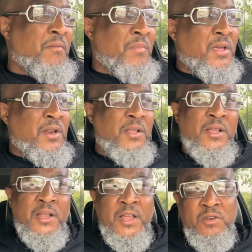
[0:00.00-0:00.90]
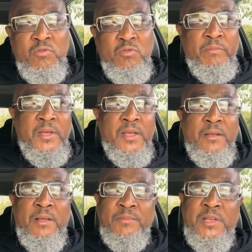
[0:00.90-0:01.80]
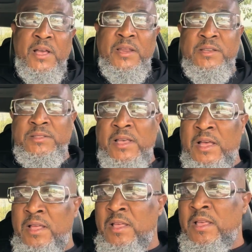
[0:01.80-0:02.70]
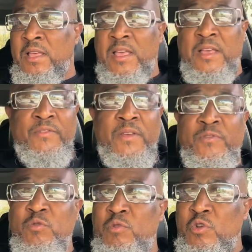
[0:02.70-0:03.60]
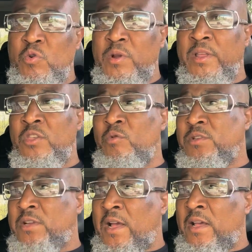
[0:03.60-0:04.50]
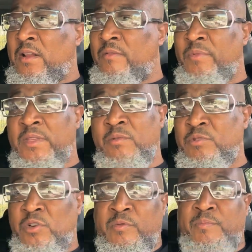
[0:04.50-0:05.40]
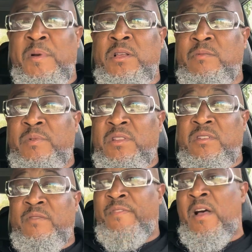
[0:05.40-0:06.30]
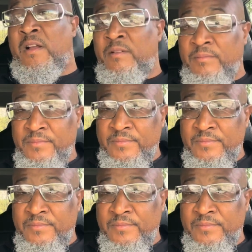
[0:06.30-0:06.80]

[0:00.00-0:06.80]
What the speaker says: man, I knew it, man. I'm tired of this guy. If you knew it and you were tired of him, then it was your responsibility to fire him